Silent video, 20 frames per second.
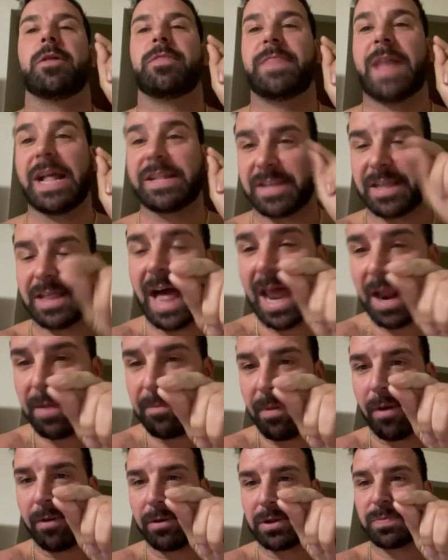That's a lot of
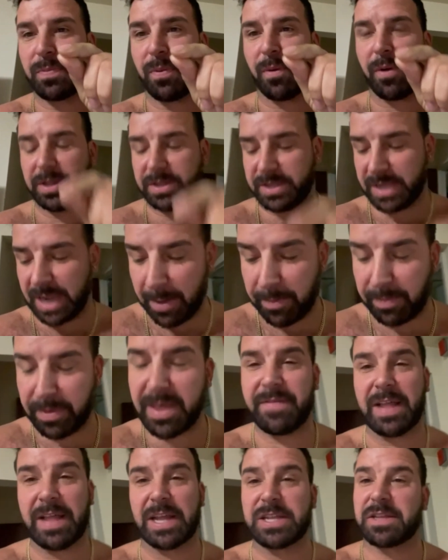bonus points, and I
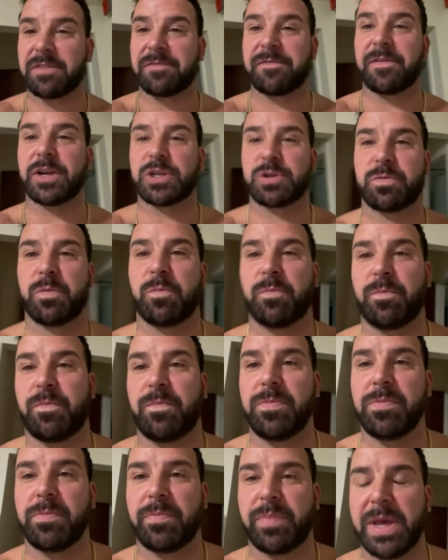believe that's the first
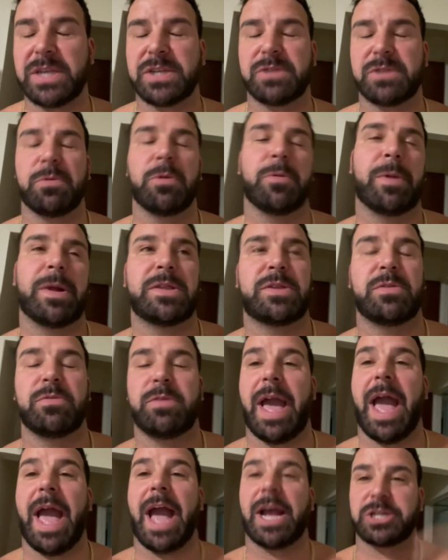place we went to
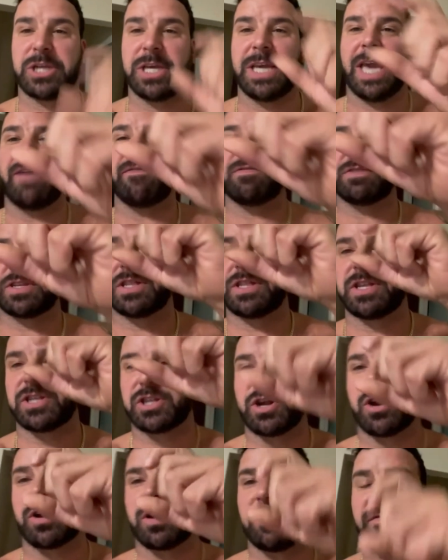that actually gave us the
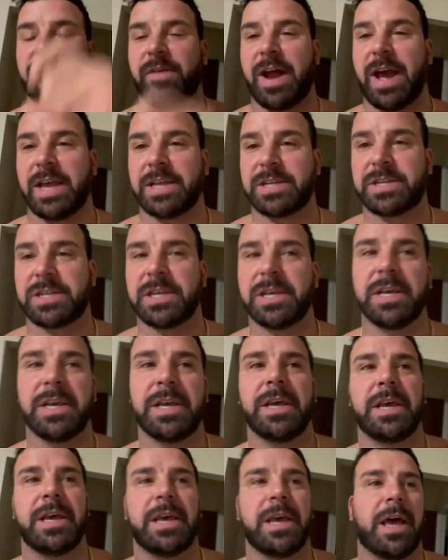circle fries.
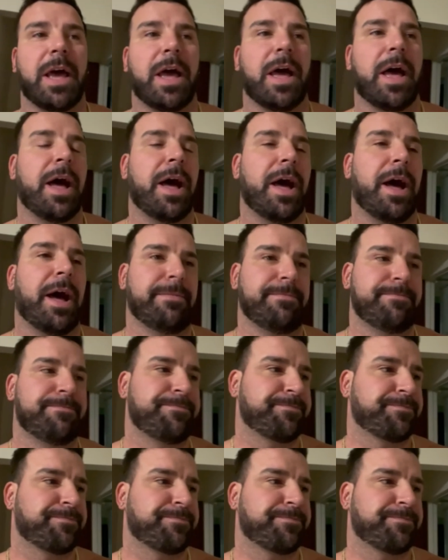Um,